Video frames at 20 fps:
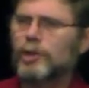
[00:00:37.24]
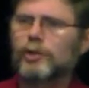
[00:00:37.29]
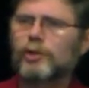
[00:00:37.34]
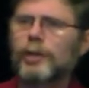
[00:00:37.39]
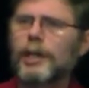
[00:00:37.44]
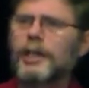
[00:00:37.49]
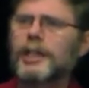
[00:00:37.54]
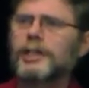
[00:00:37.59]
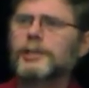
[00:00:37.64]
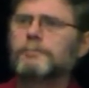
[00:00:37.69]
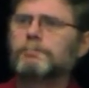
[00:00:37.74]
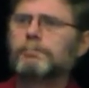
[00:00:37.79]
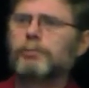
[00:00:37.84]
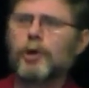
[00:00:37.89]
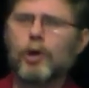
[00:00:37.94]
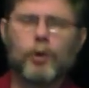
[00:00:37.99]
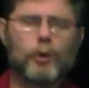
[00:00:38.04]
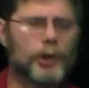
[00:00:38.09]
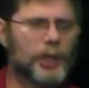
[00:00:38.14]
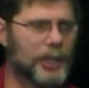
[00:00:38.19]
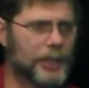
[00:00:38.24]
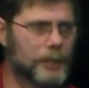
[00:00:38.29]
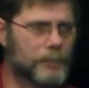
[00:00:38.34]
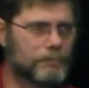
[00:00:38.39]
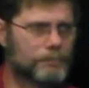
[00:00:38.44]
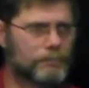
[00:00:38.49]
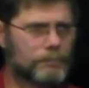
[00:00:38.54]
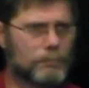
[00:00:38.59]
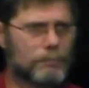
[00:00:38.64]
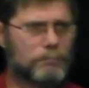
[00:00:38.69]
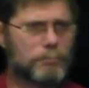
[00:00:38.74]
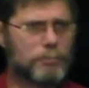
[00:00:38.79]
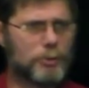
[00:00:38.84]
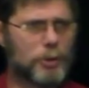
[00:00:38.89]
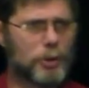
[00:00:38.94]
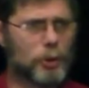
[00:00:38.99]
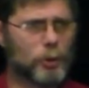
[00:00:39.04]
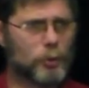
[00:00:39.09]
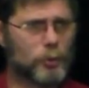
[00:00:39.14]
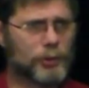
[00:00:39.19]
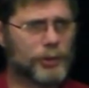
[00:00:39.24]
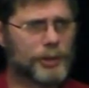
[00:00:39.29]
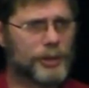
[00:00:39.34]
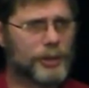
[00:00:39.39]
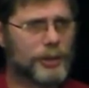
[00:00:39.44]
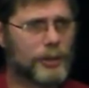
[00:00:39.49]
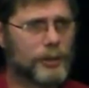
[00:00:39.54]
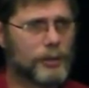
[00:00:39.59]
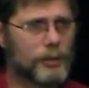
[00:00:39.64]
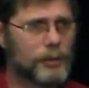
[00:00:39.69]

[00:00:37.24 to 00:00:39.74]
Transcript: Contrite is broken, bruised.